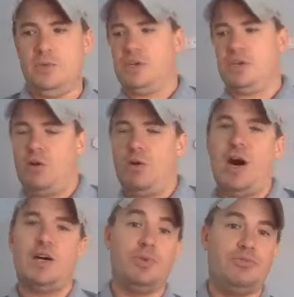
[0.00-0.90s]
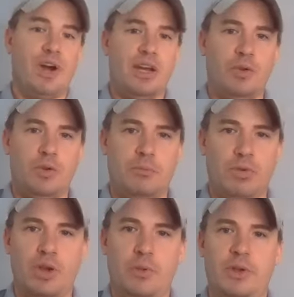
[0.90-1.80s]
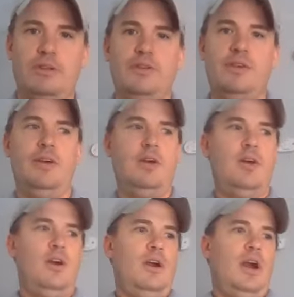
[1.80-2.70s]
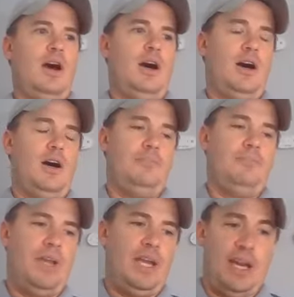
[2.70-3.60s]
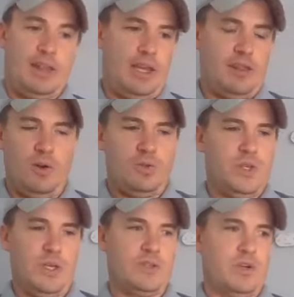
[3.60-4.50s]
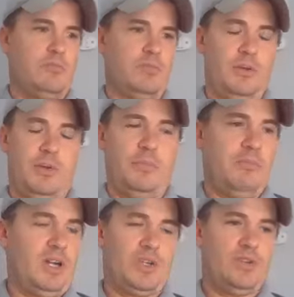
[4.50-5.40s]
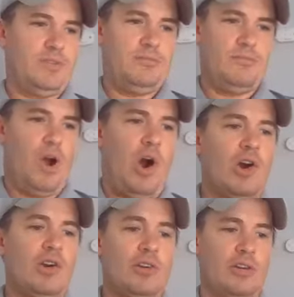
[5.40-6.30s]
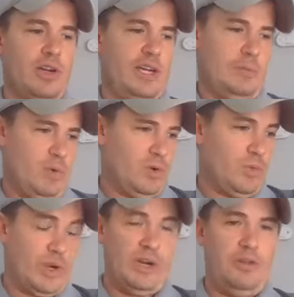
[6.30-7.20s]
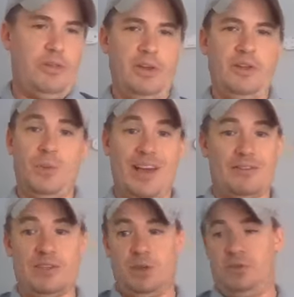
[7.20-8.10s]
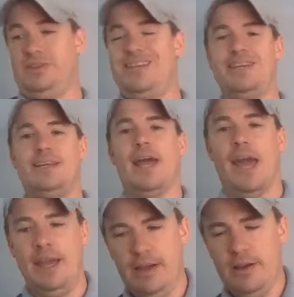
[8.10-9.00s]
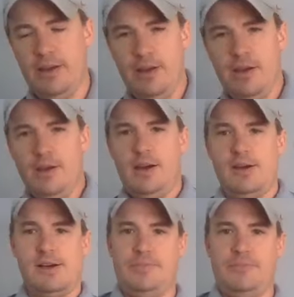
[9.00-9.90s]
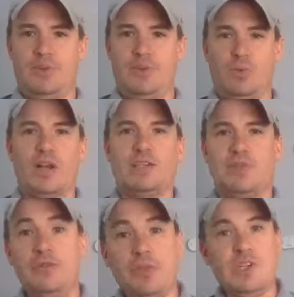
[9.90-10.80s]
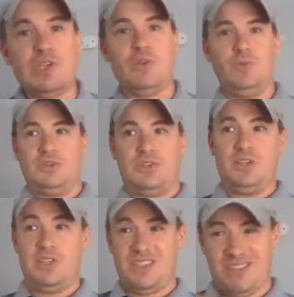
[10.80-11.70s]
we go? How do we find new employment? And I think those things are going to be a much harder and more real thing that we have to deal with today. The rest of inflation, we'll see as it